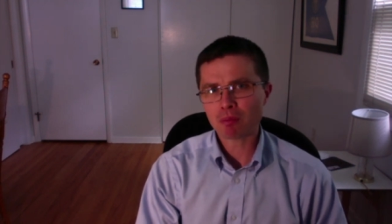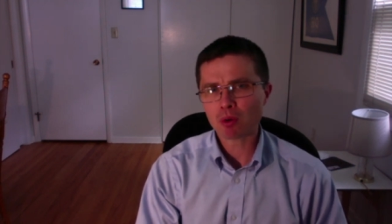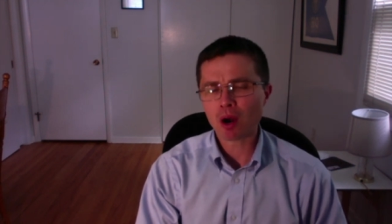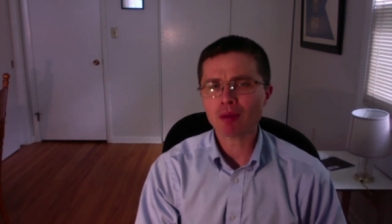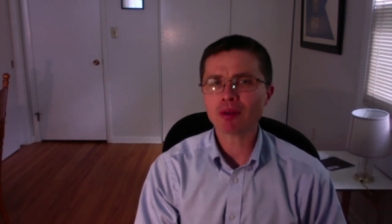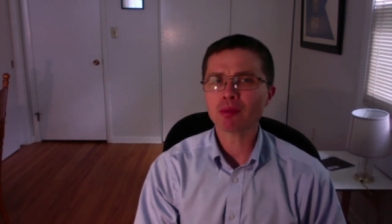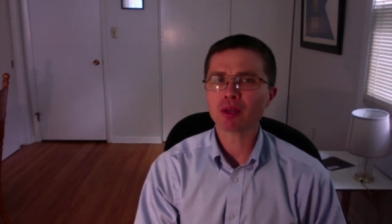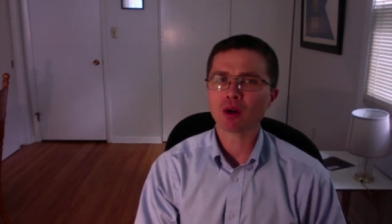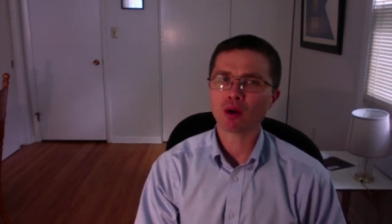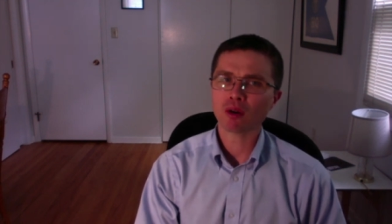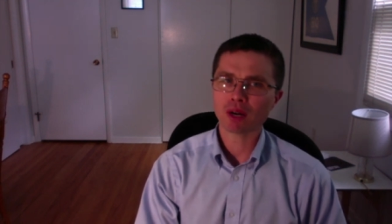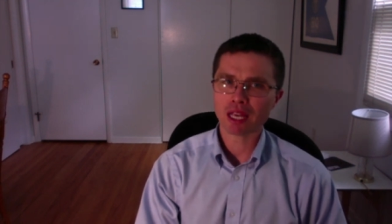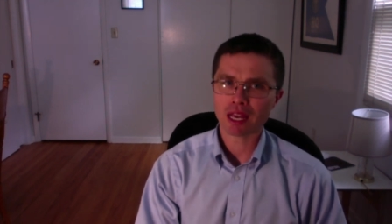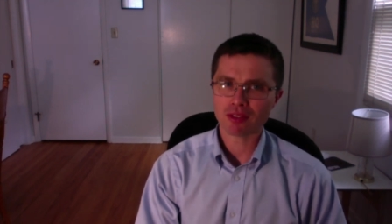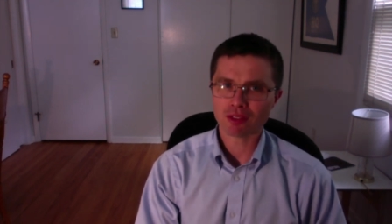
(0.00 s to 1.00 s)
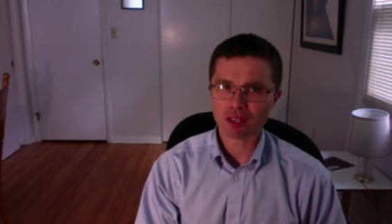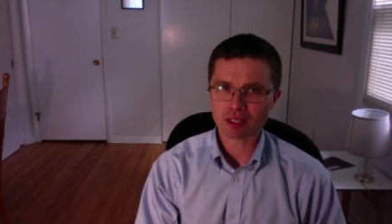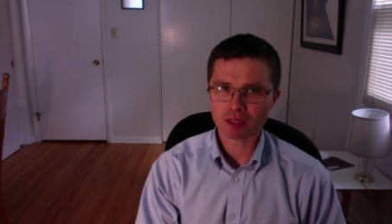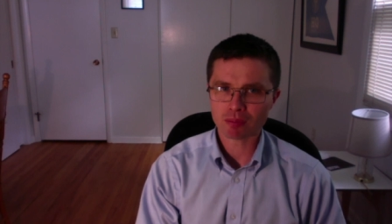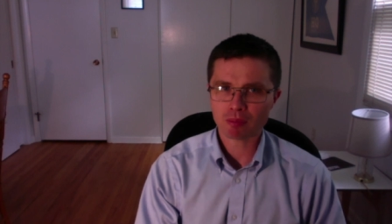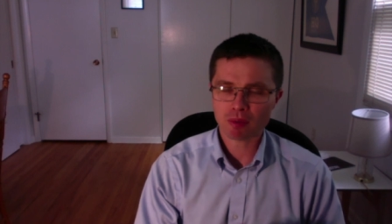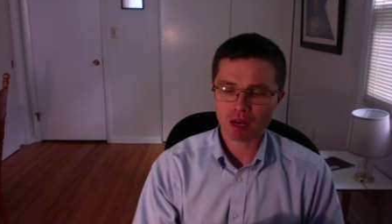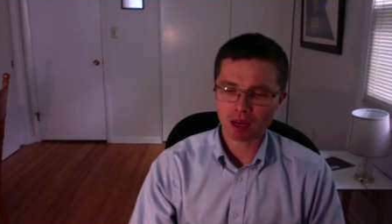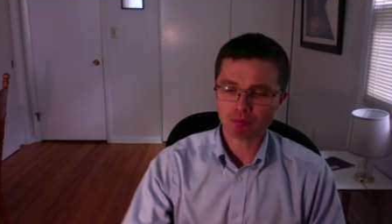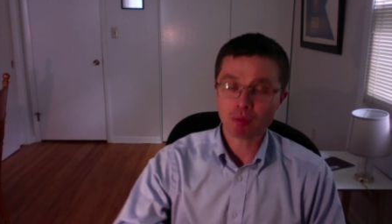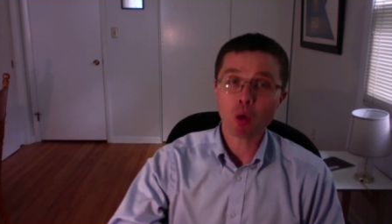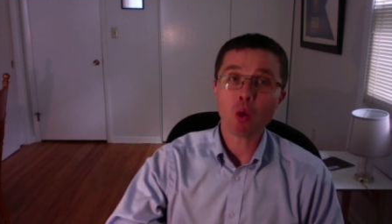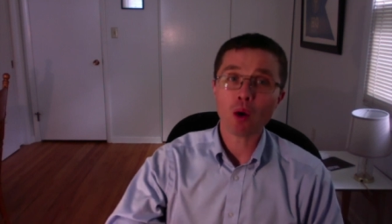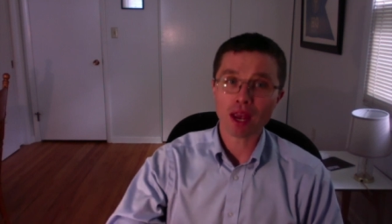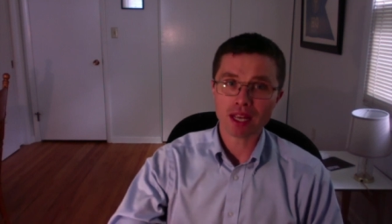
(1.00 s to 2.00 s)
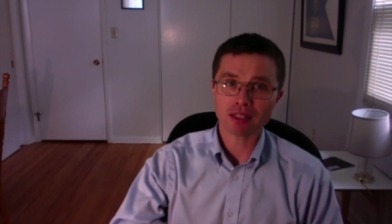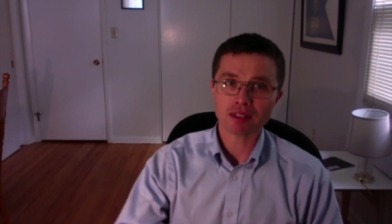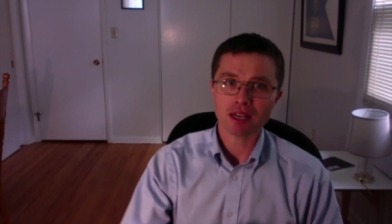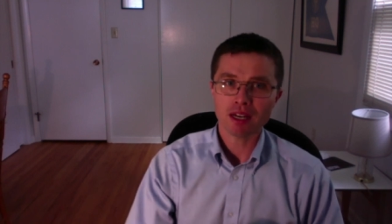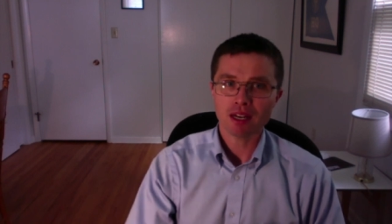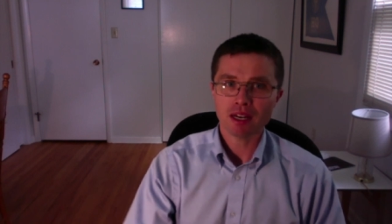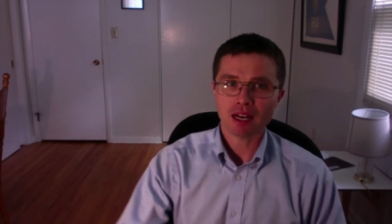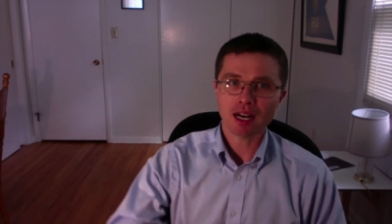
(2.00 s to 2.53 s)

Probably already at this point,